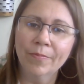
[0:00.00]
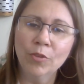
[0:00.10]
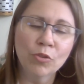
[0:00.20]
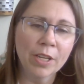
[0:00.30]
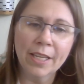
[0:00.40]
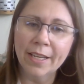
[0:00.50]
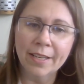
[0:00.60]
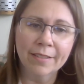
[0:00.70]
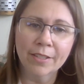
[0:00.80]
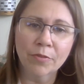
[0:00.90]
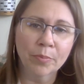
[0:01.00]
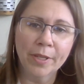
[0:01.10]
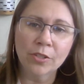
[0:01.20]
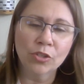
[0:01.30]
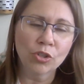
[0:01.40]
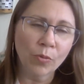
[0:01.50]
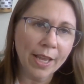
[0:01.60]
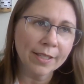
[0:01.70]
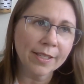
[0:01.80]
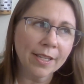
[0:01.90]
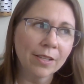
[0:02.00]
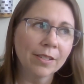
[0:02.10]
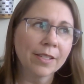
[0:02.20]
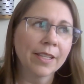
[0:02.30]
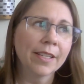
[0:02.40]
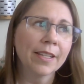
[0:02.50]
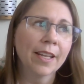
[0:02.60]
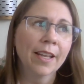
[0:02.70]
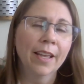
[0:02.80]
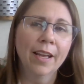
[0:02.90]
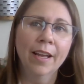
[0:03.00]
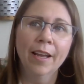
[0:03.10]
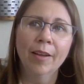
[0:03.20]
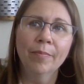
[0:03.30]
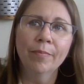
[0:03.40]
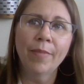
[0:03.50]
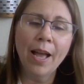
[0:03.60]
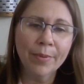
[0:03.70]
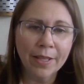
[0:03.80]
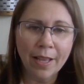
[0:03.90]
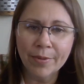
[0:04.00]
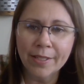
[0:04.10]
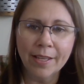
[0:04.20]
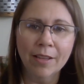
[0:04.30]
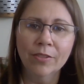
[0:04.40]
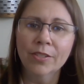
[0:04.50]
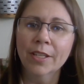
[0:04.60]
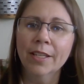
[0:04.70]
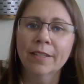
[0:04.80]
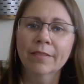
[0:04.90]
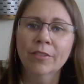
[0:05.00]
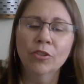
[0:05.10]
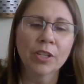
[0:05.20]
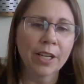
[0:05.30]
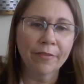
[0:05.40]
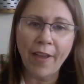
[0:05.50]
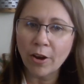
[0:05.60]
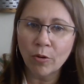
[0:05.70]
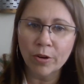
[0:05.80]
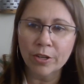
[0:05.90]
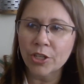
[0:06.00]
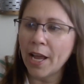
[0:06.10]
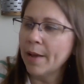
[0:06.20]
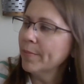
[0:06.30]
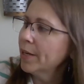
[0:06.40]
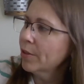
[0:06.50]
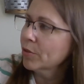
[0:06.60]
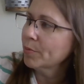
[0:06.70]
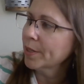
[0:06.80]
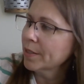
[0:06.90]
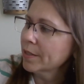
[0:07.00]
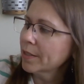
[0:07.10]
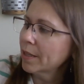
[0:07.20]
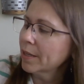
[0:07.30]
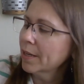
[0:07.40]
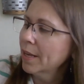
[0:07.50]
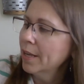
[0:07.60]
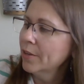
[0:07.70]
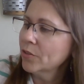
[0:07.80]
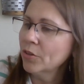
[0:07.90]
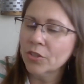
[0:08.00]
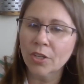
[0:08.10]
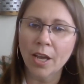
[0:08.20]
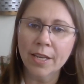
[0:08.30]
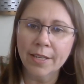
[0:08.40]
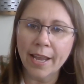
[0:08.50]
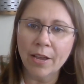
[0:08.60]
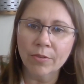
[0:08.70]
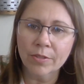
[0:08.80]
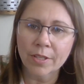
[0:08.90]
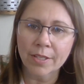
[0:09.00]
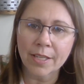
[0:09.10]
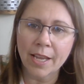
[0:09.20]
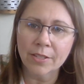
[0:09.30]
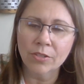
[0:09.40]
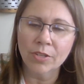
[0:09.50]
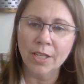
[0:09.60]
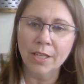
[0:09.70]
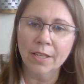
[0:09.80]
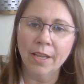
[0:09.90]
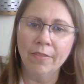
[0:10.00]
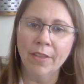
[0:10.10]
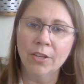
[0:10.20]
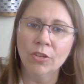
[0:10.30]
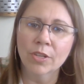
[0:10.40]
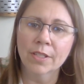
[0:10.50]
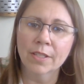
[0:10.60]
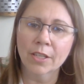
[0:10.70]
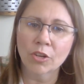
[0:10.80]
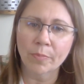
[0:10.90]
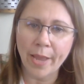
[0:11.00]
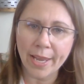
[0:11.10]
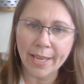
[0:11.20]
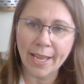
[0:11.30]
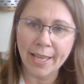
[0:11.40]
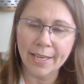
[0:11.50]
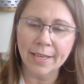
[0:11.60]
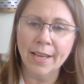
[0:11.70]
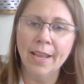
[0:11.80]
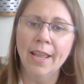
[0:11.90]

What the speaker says: You can get it different places. Joann sells it. Hobby Lobby sells it. You can get it at Fat Quarter Shop. Any of those places sell it. So you just cut it down to the size you need, and then you can stick your batting on it.